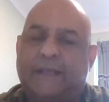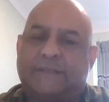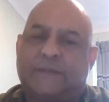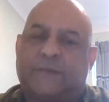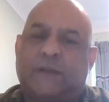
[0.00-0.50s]

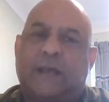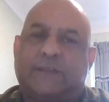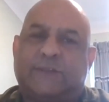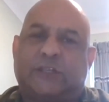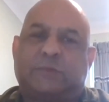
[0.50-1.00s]
is that the
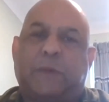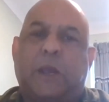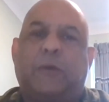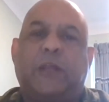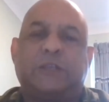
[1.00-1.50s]
less
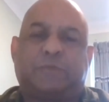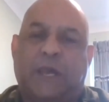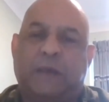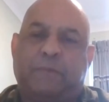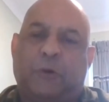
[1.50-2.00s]
experienced
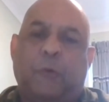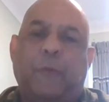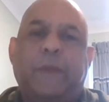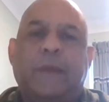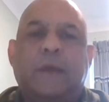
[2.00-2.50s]
people